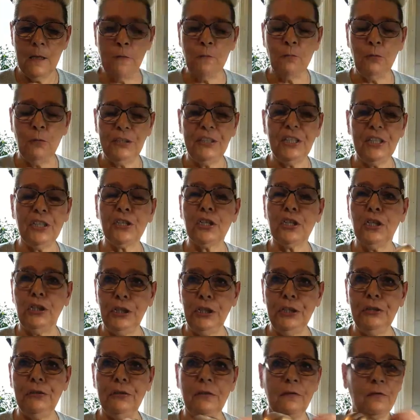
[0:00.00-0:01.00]
with this
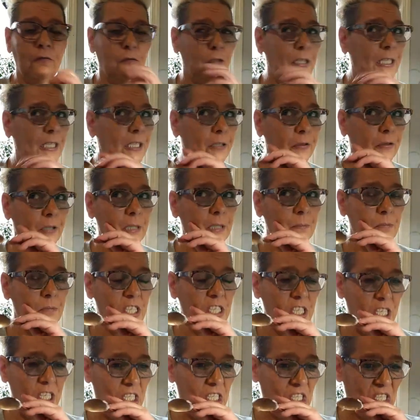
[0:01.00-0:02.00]
gluten-free cream
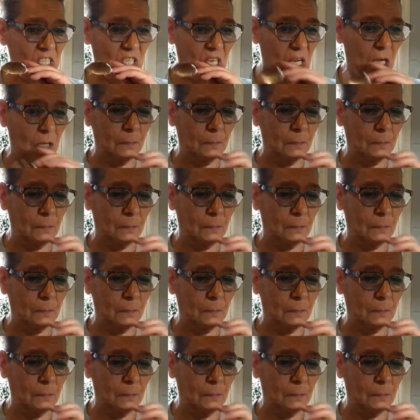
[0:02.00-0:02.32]
cheese.